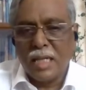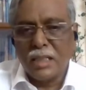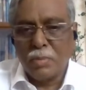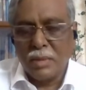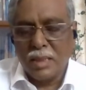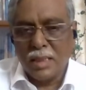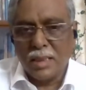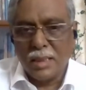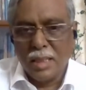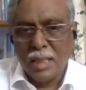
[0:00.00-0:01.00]
state Andhra
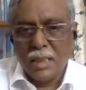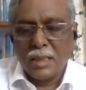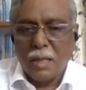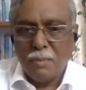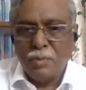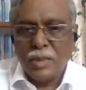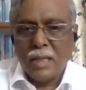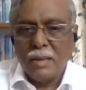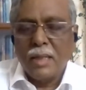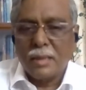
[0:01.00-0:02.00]
Pradesh. Some
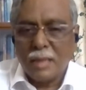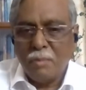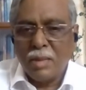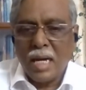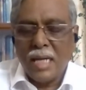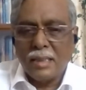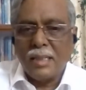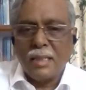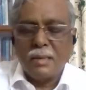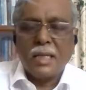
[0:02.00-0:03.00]

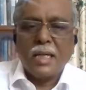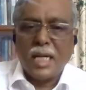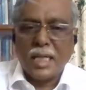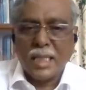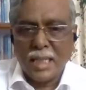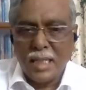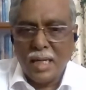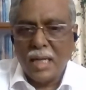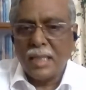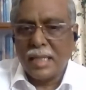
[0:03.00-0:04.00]
castes in
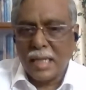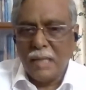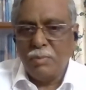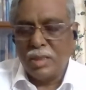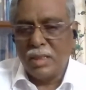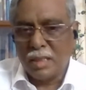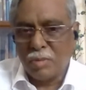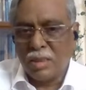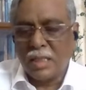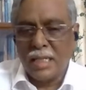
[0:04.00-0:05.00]
Karnataka are tribes in
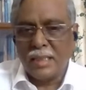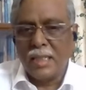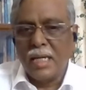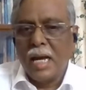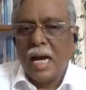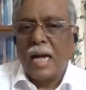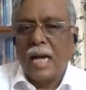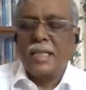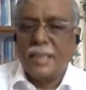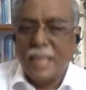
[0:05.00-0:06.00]
some states,
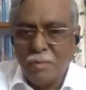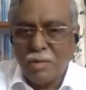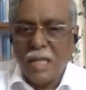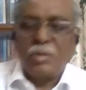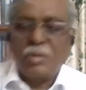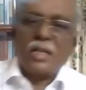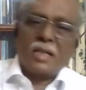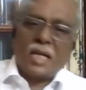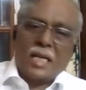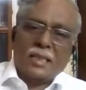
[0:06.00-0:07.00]
and the same tribes
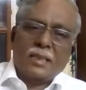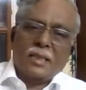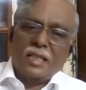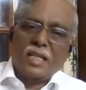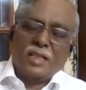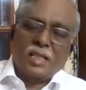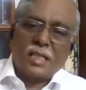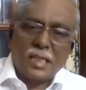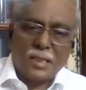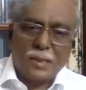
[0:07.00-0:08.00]
are castes in other
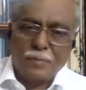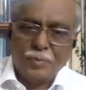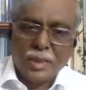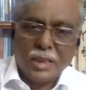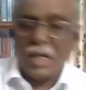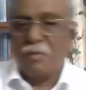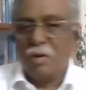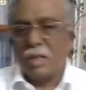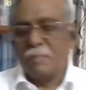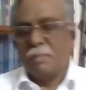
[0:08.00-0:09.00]
states.
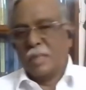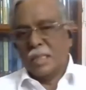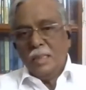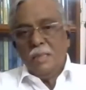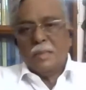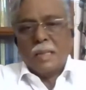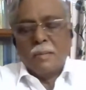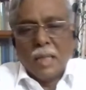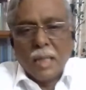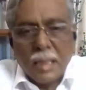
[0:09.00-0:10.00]
Therefore,
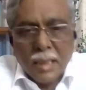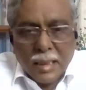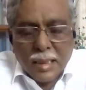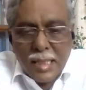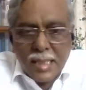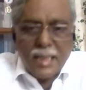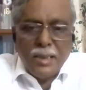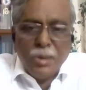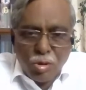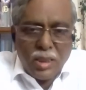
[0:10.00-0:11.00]

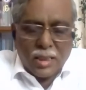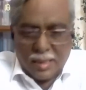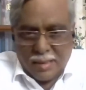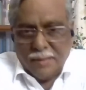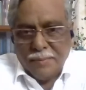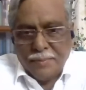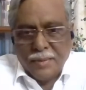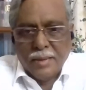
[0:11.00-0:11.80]
Krishnan knew this